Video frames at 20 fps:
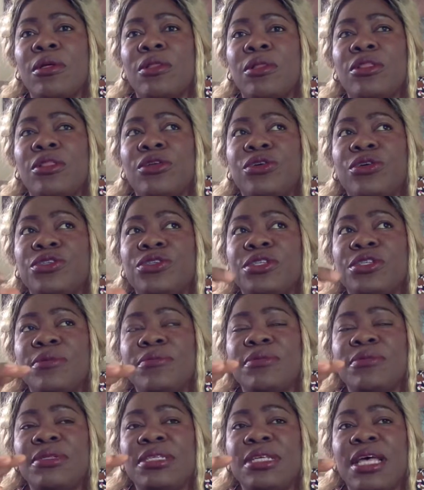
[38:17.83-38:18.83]
There are
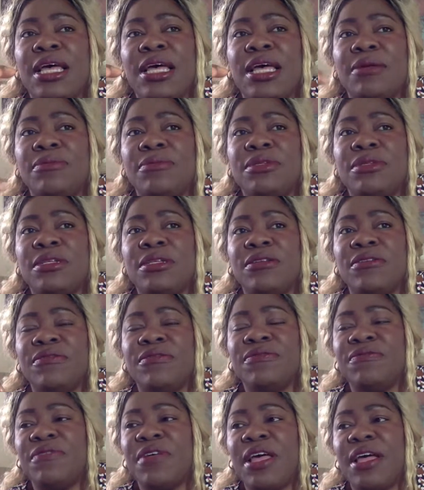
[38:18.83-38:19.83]
some times in a
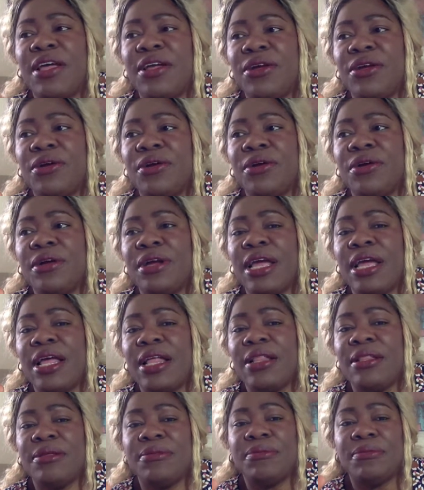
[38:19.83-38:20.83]
fire
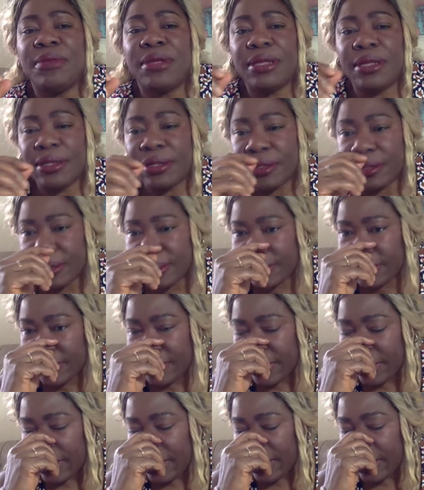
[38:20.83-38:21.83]
element,
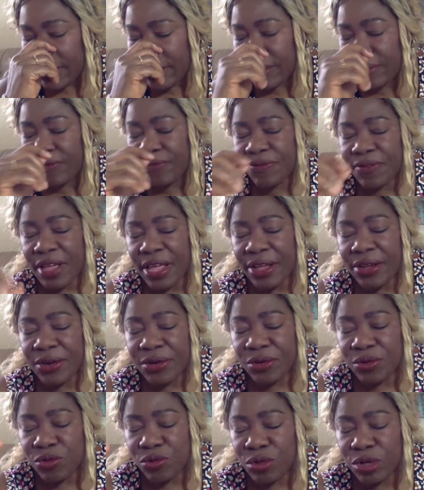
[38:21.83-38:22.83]

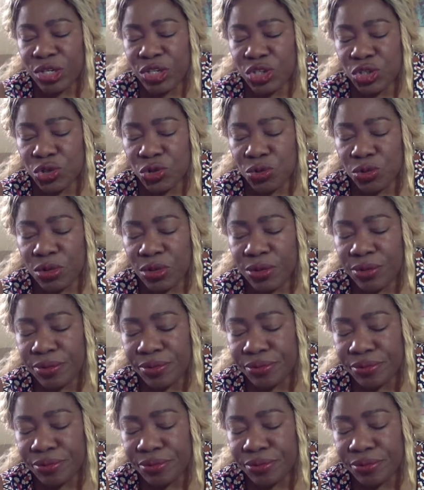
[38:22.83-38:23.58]
fire ritual,